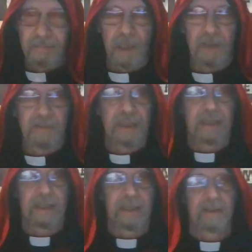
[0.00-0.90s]
I always said
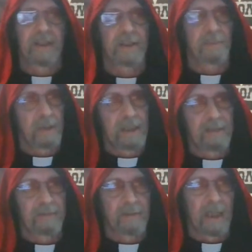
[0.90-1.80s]
a key thing is
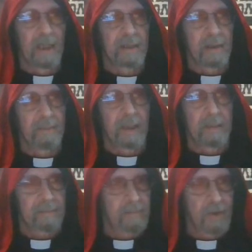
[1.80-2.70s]
belief, right? And I'm
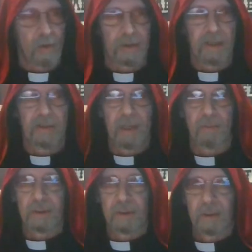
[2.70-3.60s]
not joking on that
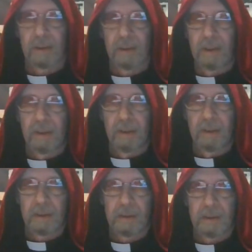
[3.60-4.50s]
one.
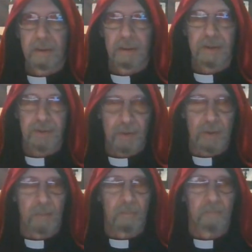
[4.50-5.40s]
It's true.